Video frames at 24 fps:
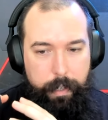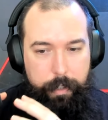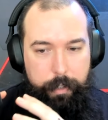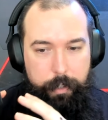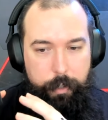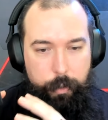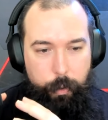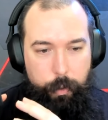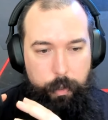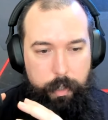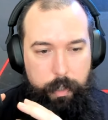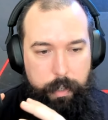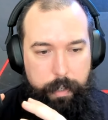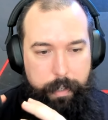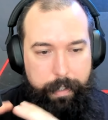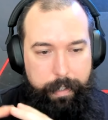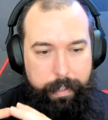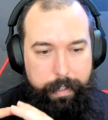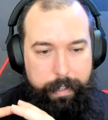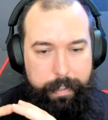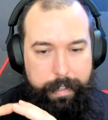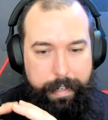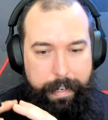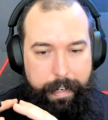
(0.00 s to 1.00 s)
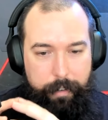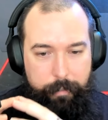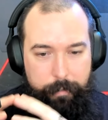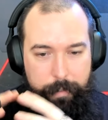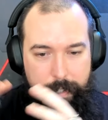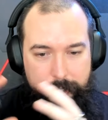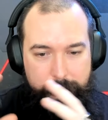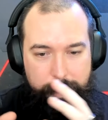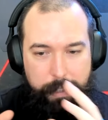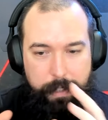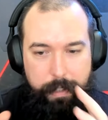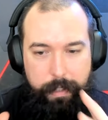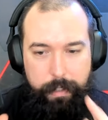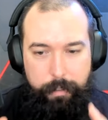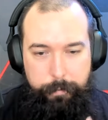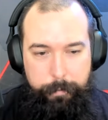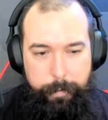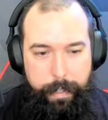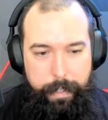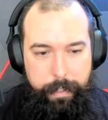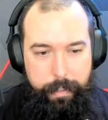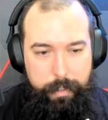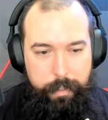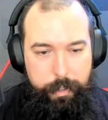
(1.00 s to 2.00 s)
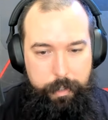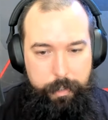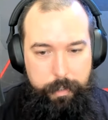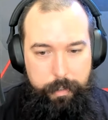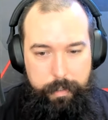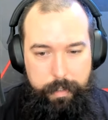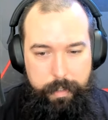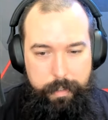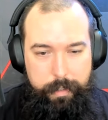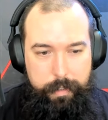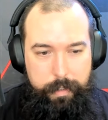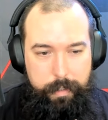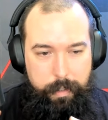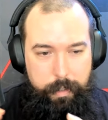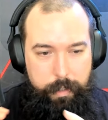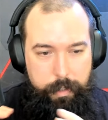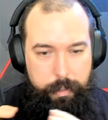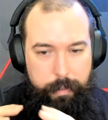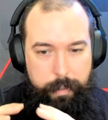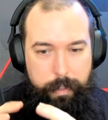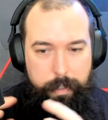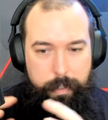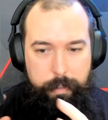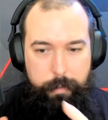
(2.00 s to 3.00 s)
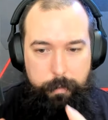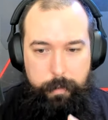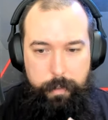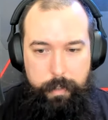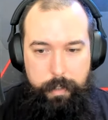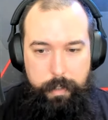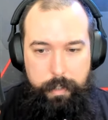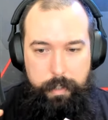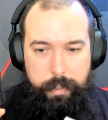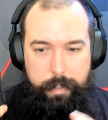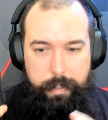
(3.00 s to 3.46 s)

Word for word: you're in every single financial transaction in the world